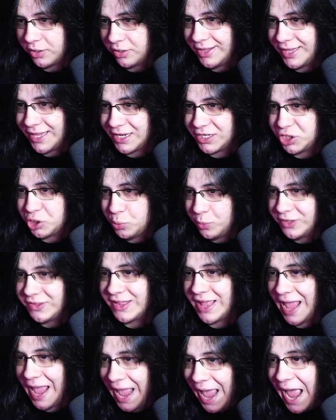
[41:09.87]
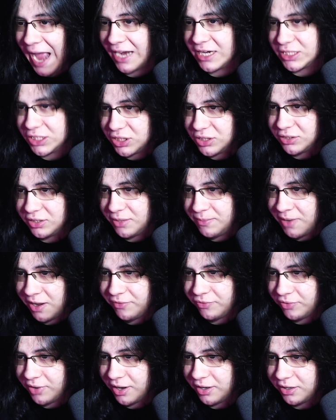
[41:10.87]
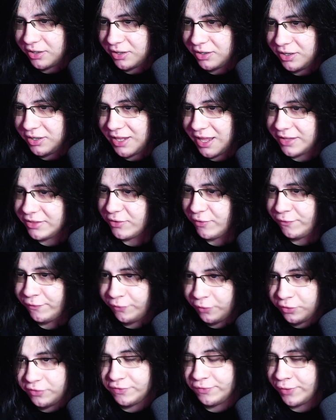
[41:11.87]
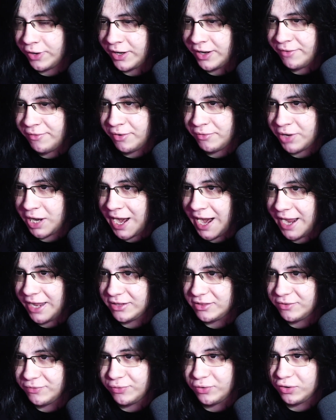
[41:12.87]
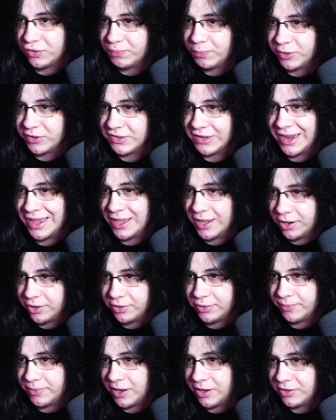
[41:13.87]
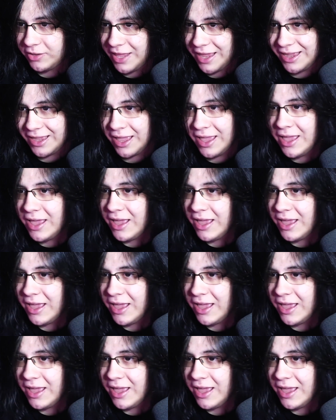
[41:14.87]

Like, she was actually my friend. Like, the first friend I've ever had, the first person I cared about. Like,